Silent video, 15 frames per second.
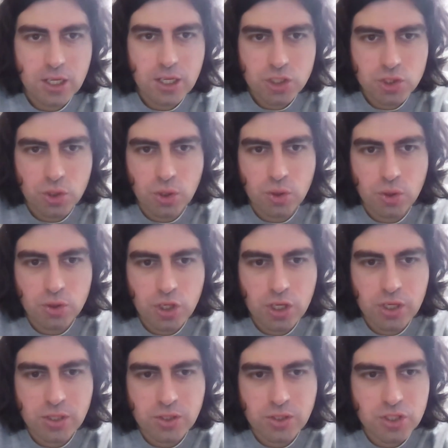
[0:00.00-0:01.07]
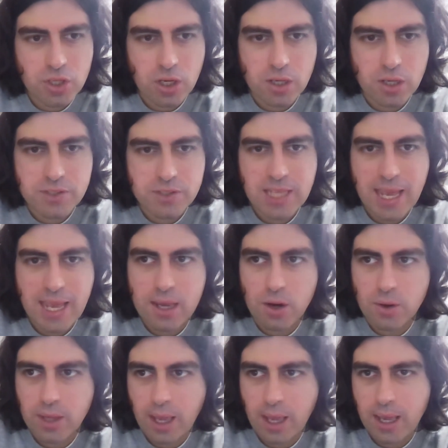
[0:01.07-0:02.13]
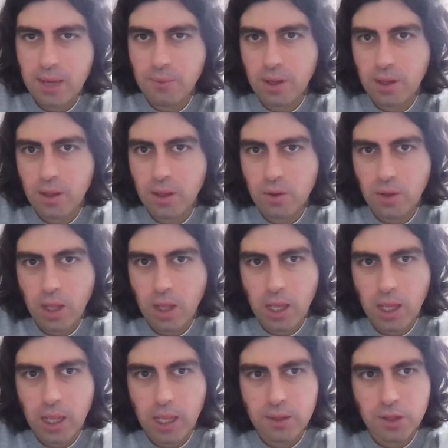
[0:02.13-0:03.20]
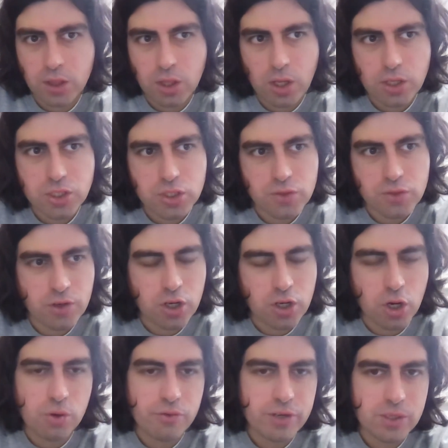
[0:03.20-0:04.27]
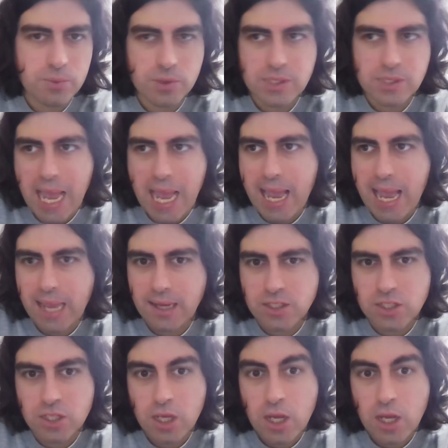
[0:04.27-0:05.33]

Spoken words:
So you can sort of say, okay, well, the loss for COVID was X.